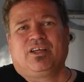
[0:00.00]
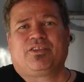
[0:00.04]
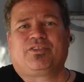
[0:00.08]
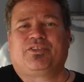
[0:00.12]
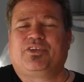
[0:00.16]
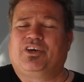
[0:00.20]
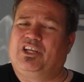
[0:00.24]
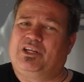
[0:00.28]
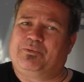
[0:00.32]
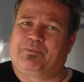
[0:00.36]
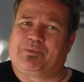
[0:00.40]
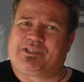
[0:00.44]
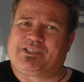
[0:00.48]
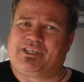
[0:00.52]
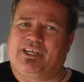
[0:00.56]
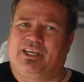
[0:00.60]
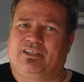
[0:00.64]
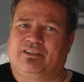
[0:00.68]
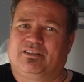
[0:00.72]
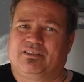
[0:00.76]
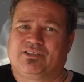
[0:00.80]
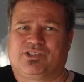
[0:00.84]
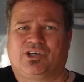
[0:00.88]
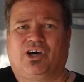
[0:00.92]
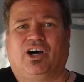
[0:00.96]

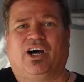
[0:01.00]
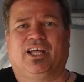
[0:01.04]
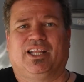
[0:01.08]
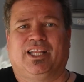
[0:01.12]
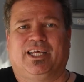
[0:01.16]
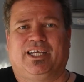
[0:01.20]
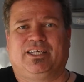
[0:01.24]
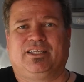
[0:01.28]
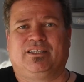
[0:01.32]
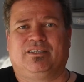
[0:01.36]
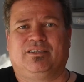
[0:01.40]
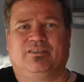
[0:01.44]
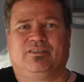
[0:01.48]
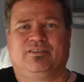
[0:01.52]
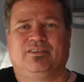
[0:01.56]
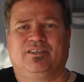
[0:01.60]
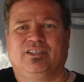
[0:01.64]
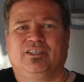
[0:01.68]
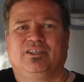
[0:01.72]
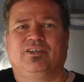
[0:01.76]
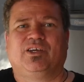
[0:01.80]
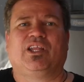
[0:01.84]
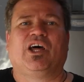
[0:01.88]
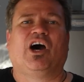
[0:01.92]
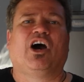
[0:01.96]
30% xylene,
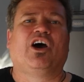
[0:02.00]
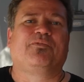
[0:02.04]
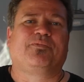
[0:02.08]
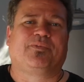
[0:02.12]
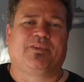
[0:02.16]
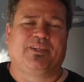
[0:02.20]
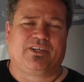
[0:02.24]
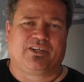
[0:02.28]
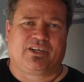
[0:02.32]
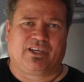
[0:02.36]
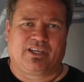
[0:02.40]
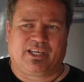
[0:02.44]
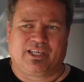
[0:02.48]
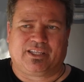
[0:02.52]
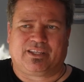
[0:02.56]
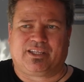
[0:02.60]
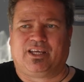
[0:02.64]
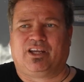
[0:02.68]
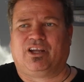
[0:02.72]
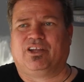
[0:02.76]
and hopefully you can get that.